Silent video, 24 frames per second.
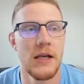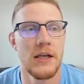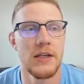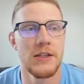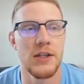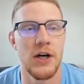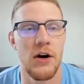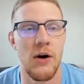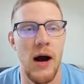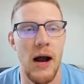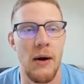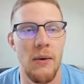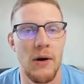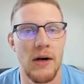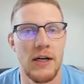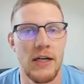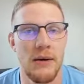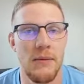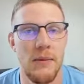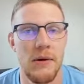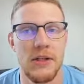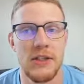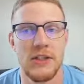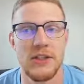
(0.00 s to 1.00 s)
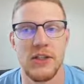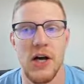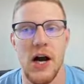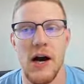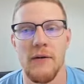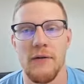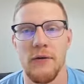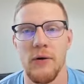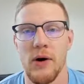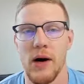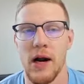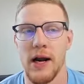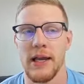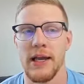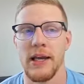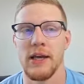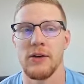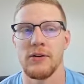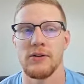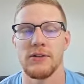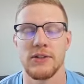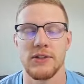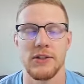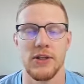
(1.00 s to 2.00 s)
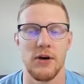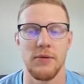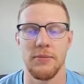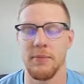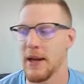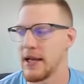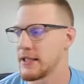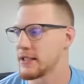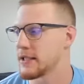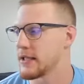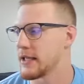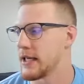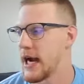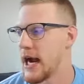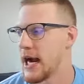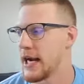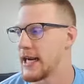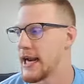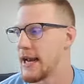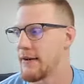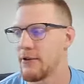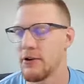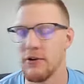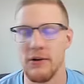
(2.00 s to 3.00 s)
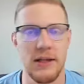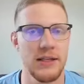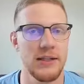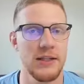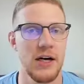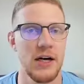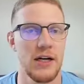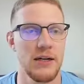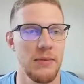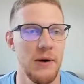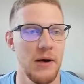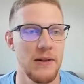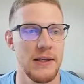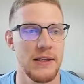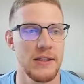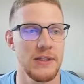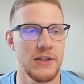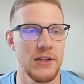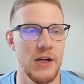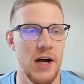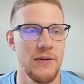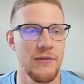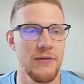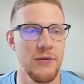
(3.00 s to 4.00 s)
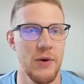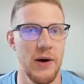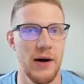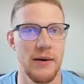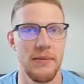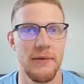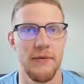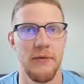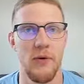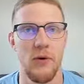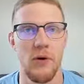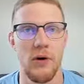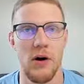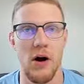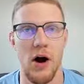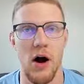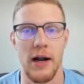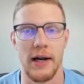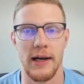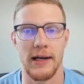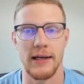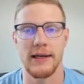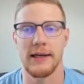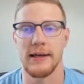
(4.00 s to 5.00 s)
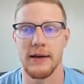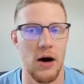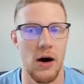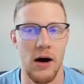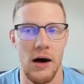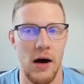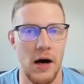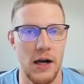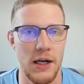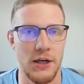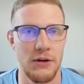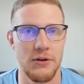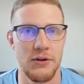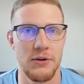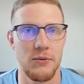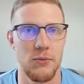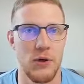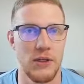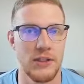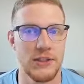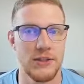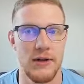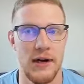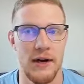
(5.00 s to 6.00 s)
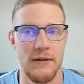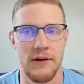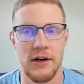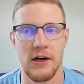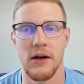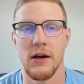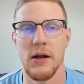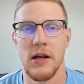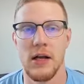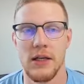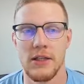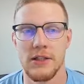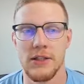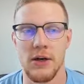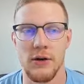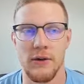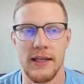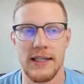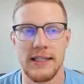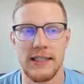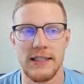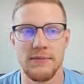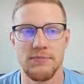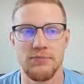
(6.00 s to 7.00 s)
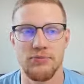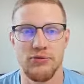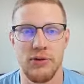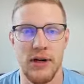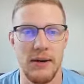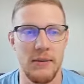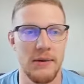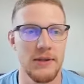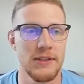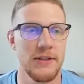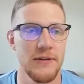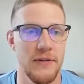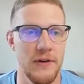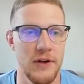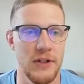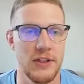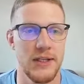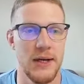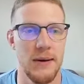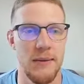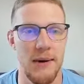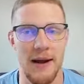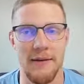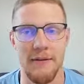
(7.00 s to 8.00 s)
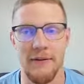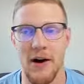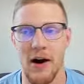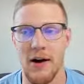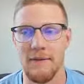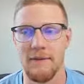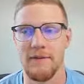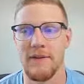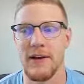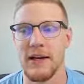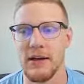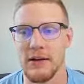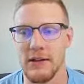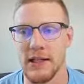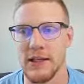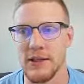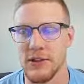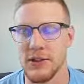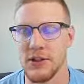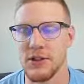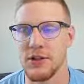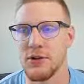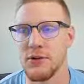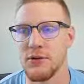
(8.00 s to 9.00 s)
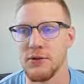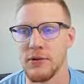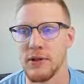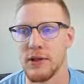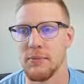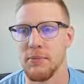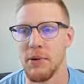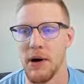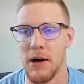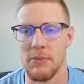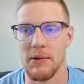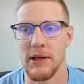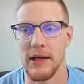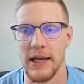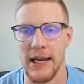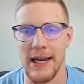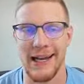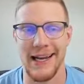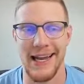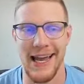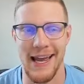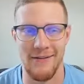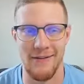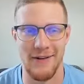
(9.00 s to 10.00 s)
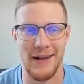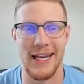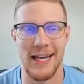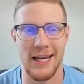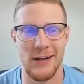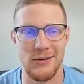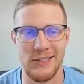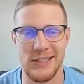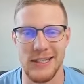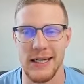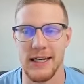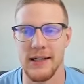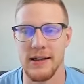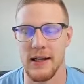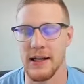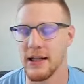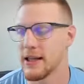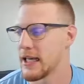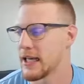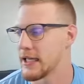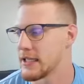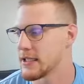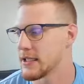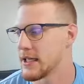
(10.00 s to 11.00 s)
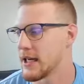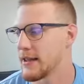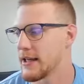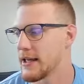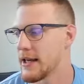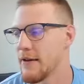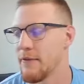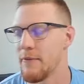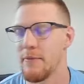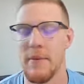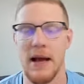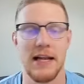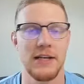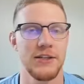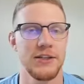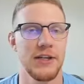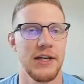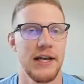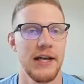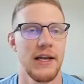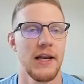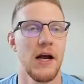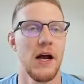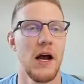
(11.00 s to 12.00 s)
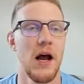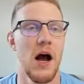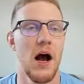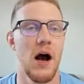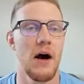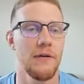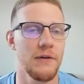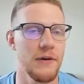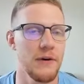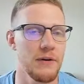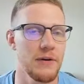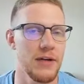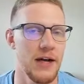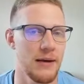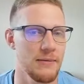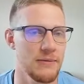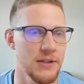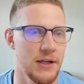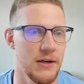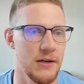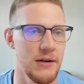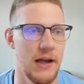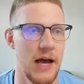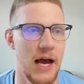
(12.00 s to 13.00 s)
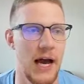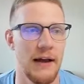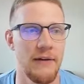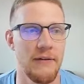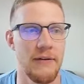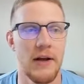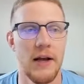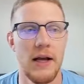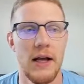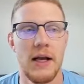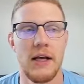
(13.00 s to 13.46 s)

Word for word: So I want to talk about the software I use. So basically, I never really talked about this software before on uh, on YouTube whatsoever. So this is pretty much the first time I've unveiled it to the public in a video setting like this. I think I've mentioned it a few times on a live.